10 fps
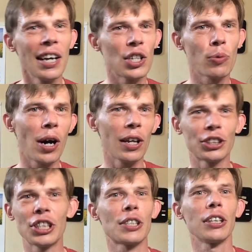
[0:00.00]
as well
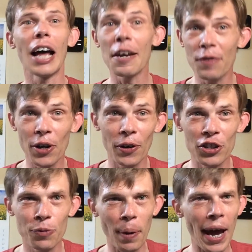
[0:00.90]
as just life here
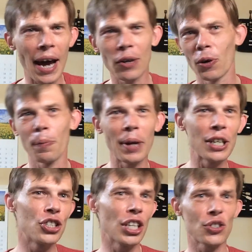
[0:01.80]
in Japan, or
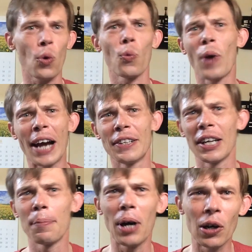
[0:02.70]
me just
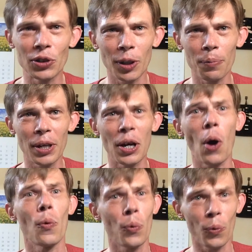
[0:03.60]
ranting about something
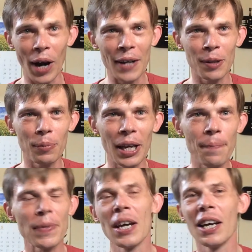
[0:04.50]
randomly,